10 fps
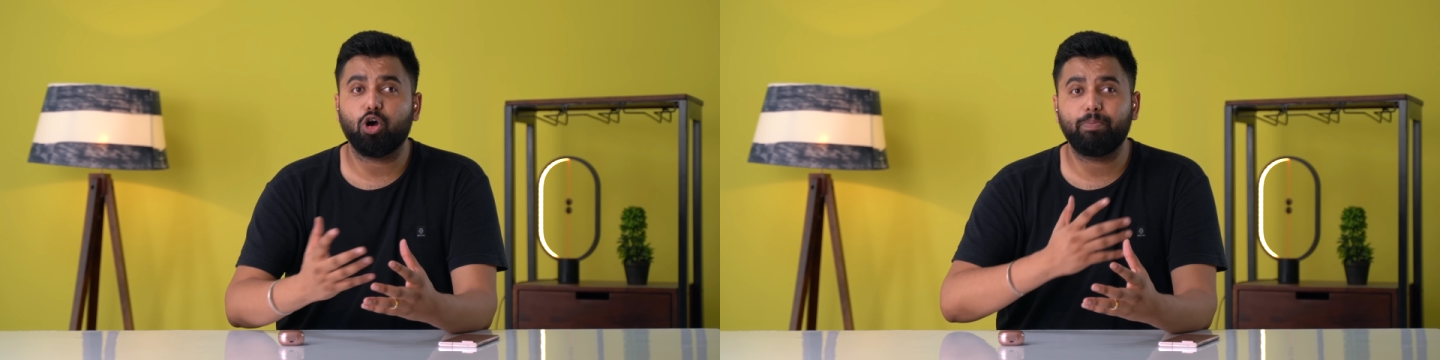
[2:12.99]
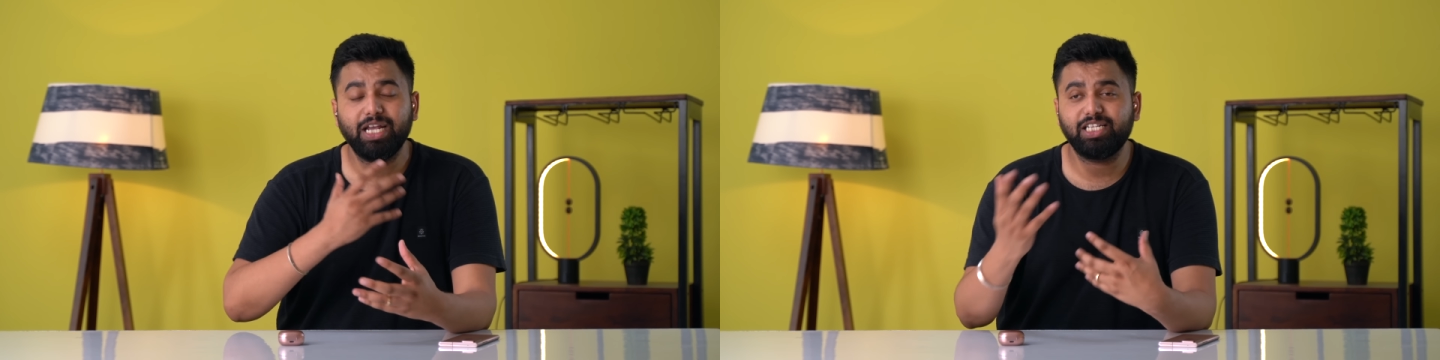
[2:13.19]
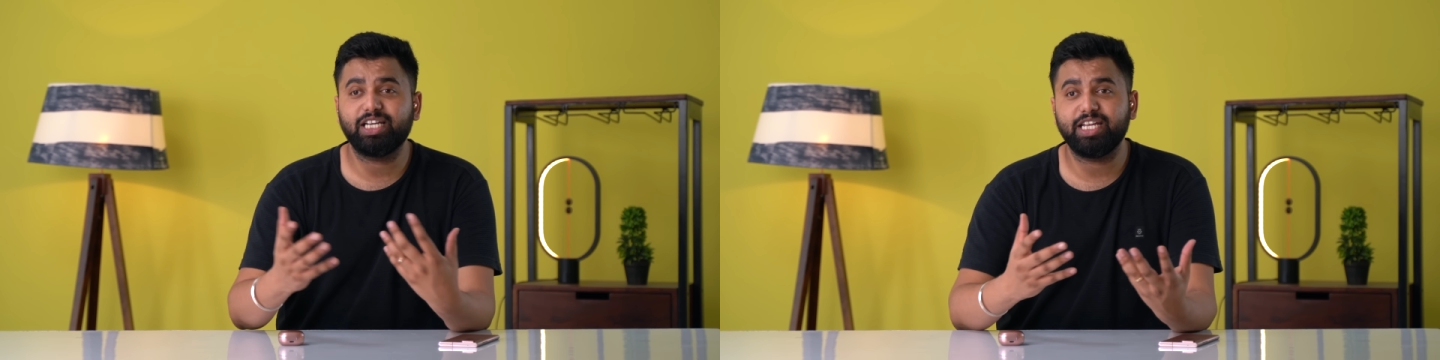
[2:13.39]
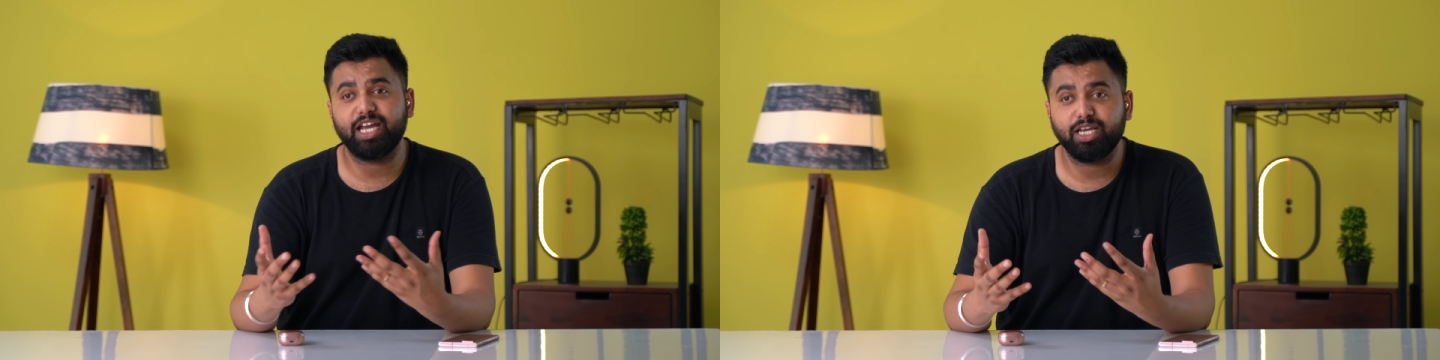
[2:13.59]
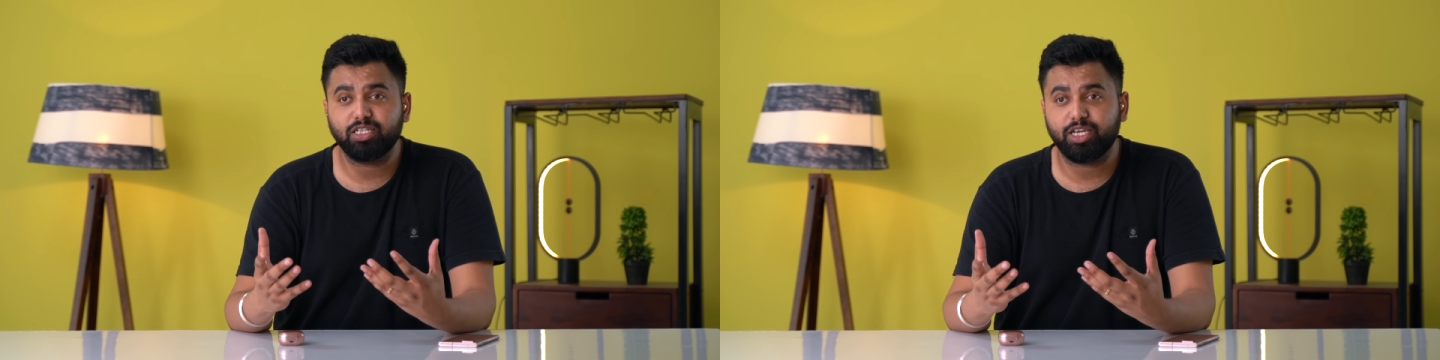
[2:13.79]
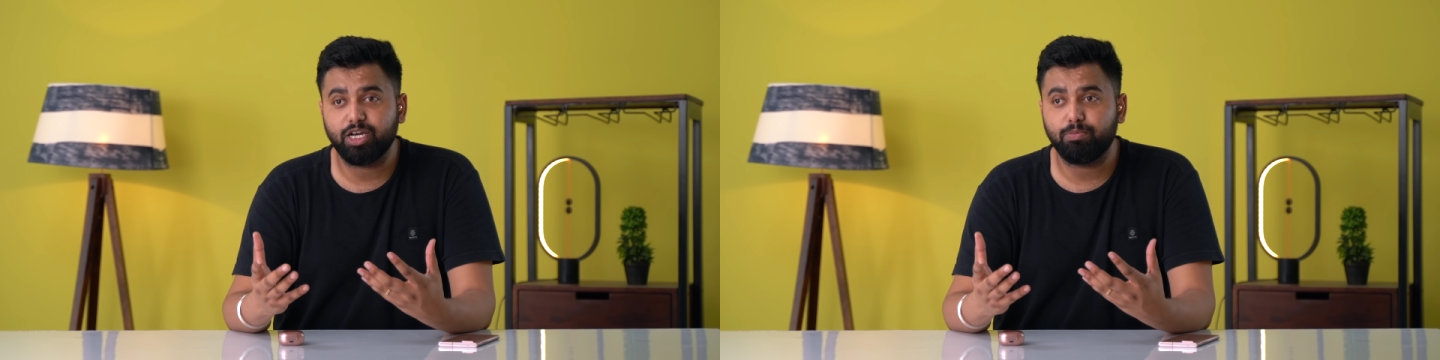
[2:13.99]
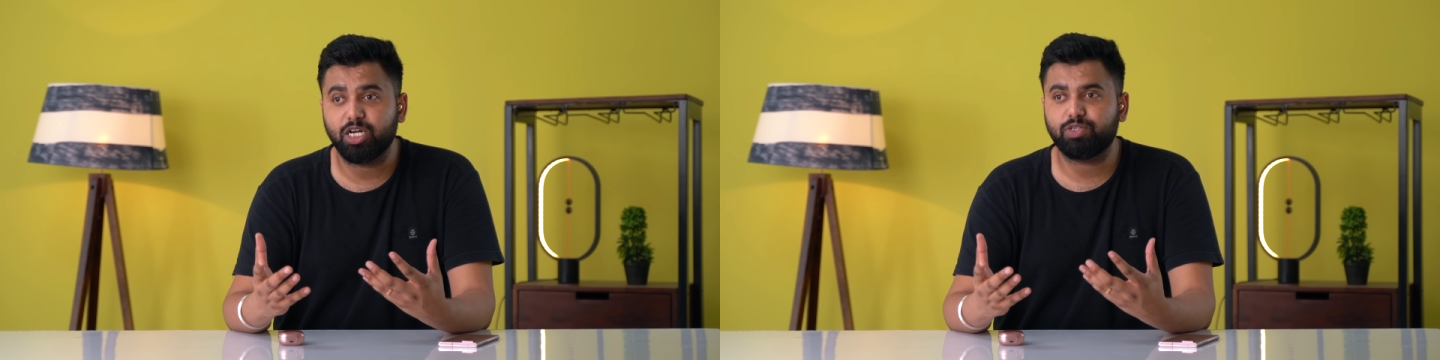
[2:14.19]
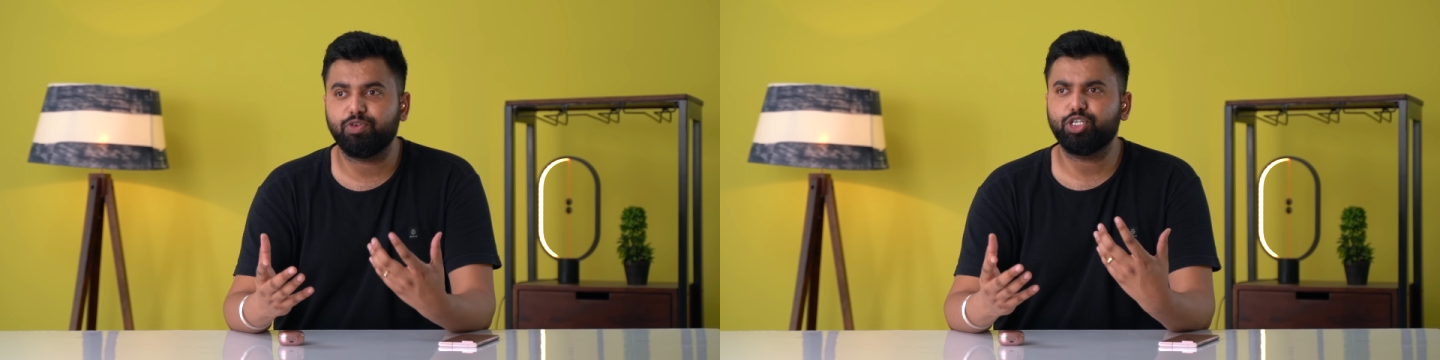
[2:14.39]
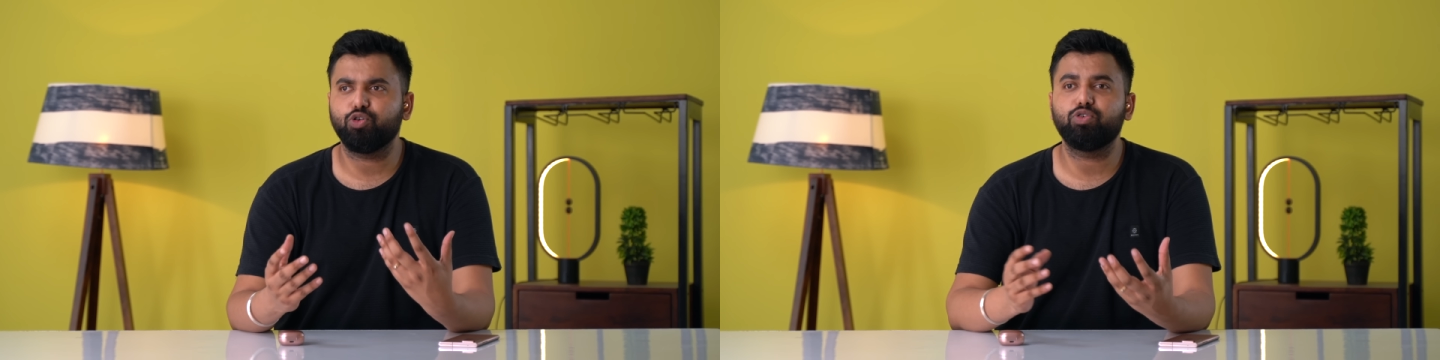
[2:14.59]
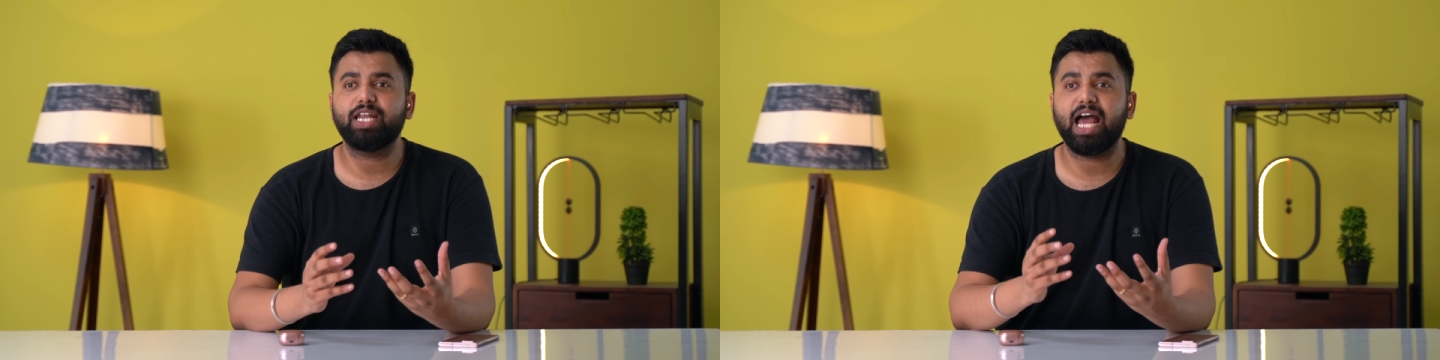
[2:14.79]
or basically any other earbuds which
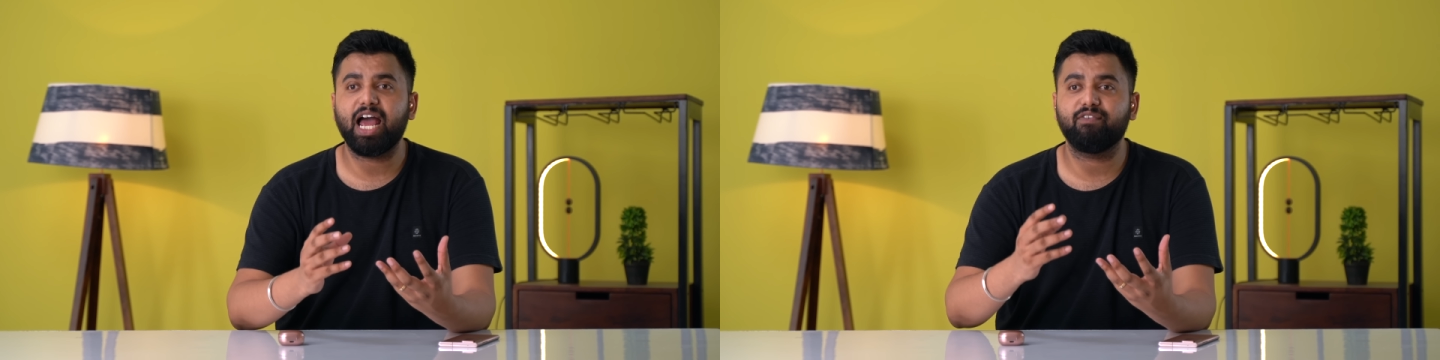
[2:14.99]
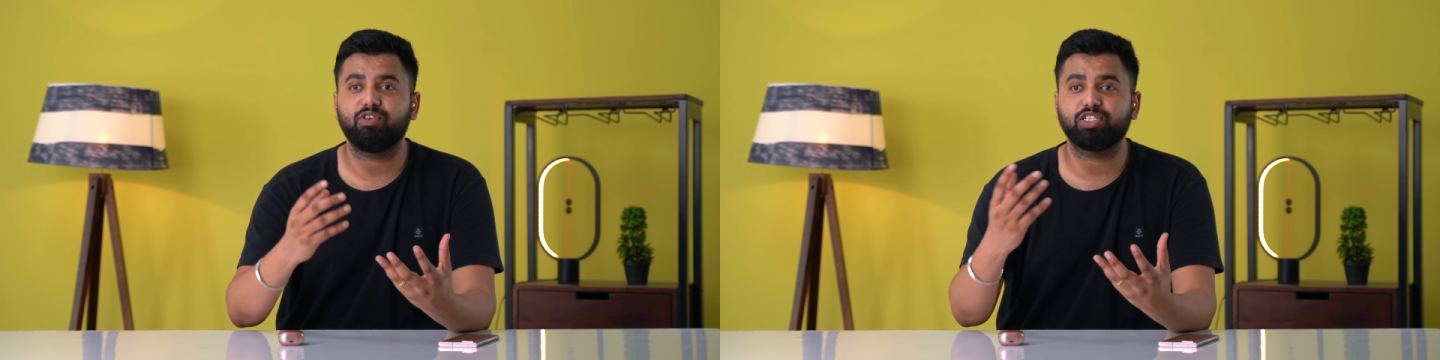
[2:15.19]
don't have